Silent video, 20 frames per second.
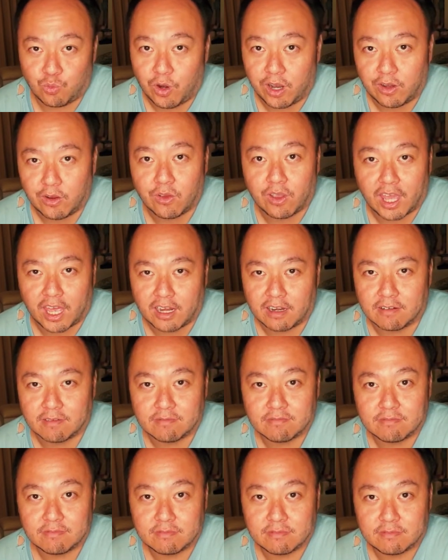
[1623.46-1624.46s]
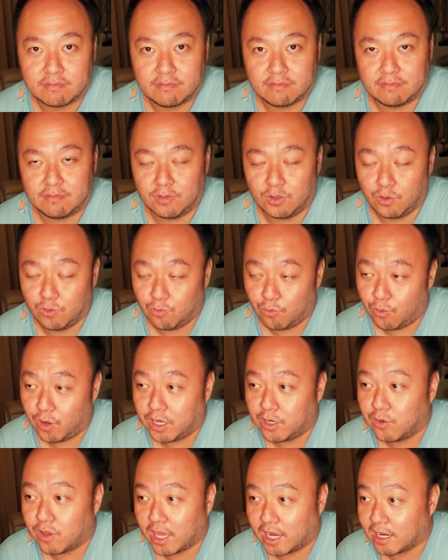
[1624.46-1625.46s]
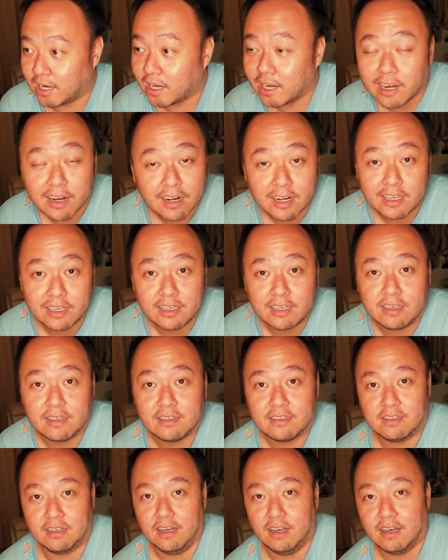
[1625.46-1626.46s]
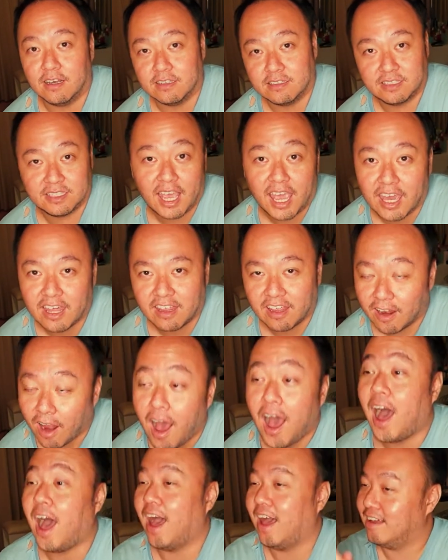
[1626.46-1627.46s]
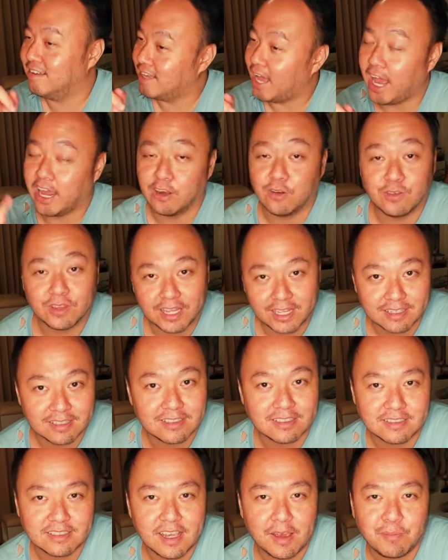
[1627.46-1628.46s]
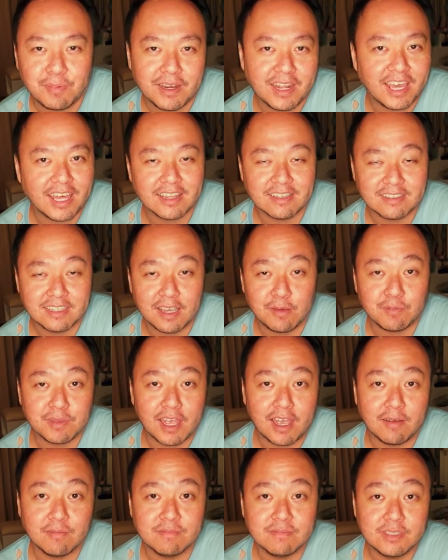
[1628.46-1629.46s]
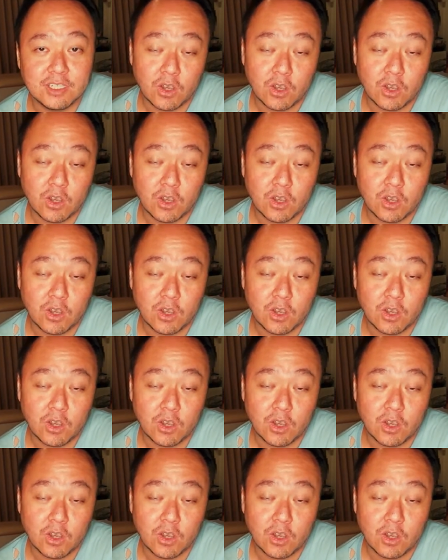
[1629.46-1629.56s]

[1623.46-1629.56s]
where you can clearly say that, I know that this is happening at the same time.